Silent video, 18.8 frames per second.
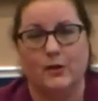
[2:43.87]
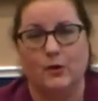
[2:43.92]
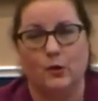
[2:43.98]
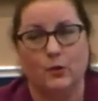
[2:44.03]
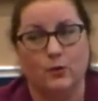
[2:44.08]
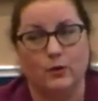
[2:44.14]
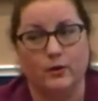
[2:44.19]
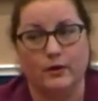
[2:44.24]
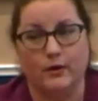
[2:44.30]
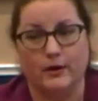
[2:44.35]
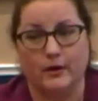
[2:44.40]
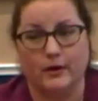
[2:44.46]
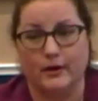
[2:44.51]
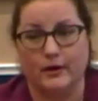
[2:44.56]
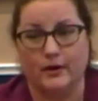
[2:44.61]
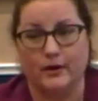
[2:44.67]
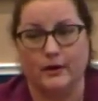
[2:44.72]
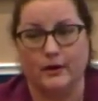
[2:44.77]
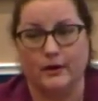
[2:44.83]

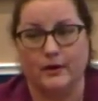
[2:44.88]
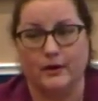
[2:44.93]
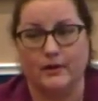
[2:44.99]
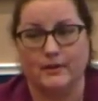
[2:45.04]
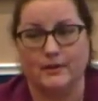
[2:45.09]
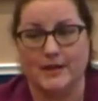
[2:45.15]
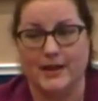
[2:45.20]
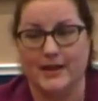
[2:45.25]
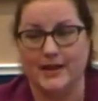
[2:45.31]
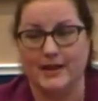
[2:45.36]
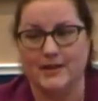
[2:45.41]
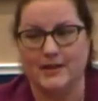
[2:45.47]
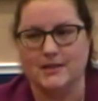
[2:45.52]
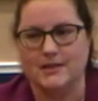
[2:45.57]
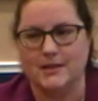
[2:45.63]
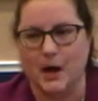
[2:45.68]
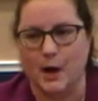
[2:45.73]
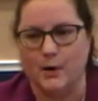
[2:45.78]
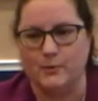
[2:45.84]
or taking
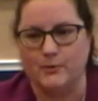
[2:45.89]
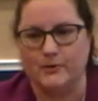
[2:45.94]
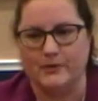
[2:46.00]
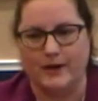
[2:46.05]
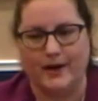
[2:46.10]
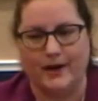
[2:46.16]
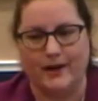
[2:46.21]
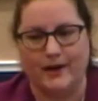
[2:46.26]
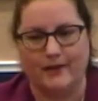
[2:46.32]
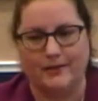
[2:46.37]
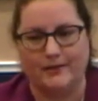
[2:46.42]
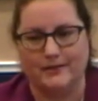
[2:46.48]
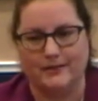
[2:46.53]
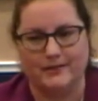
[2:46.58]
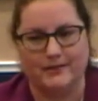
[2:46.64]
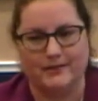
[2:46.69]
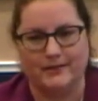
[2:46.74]
steps that,